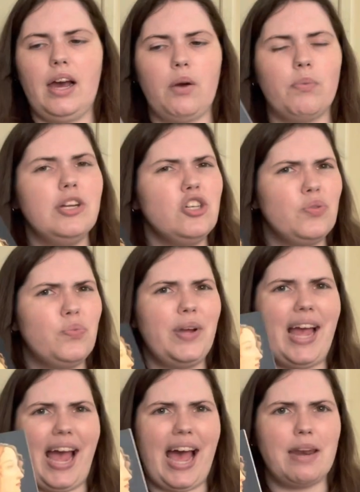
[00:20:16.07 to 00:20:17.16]
I wish we
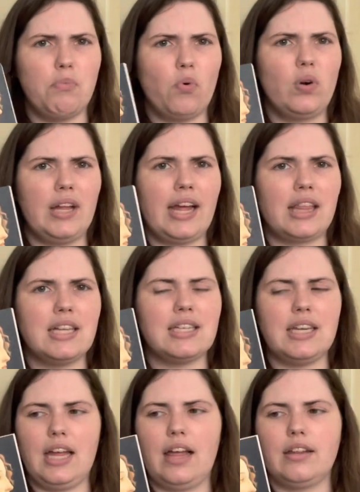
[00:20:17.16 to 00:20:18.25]
had more like this
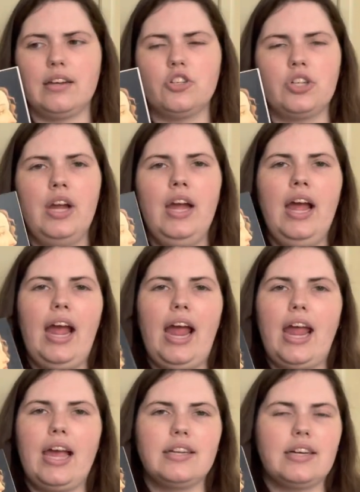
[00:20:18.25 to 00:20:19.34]
in English.
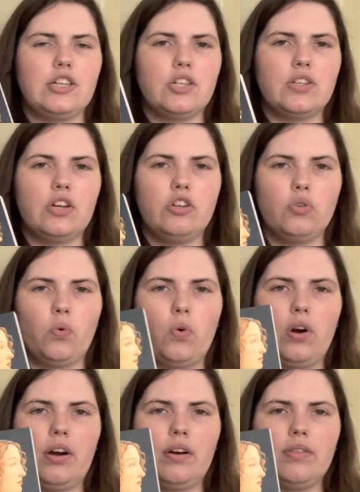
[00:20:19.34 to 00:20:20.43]
And I just
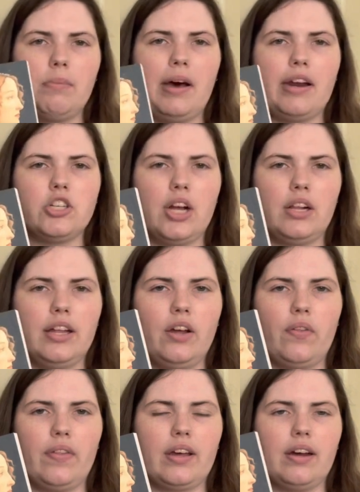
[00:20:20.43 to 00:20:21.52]
adore the Botticelli
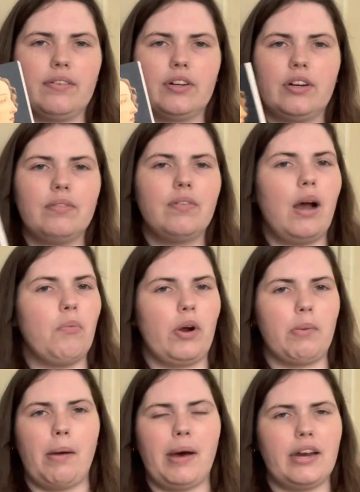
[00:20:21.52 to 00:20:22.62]
on the cover. I'm
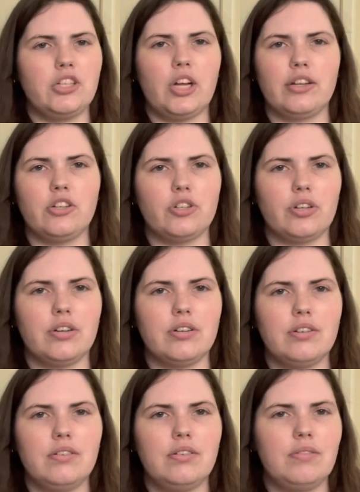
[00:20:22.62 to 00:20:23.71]
wearing my Botticelli shirt
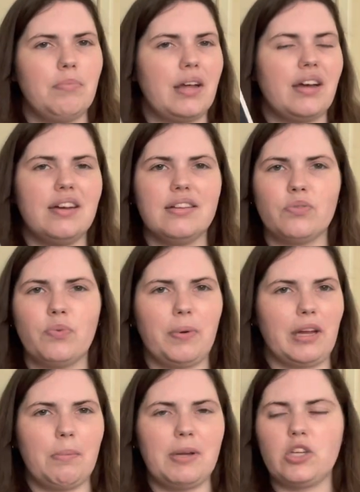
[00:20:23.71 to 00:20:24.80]
because we were
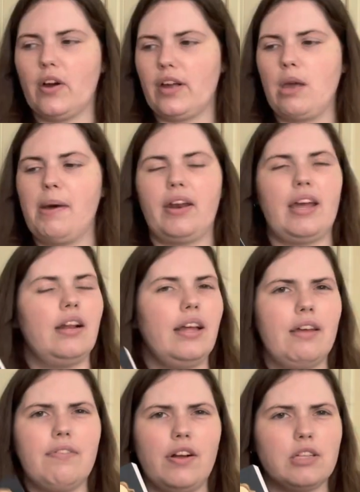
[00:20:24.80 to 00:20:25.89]
going to be talking about Italy.
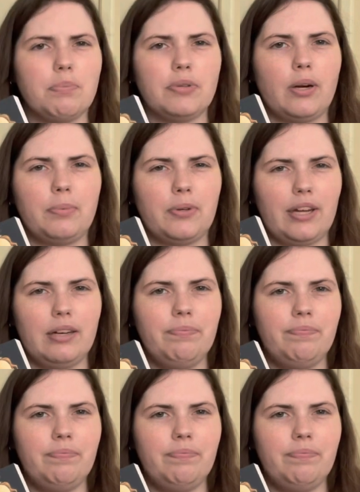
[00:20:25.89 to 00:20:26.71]
It felt appropriate.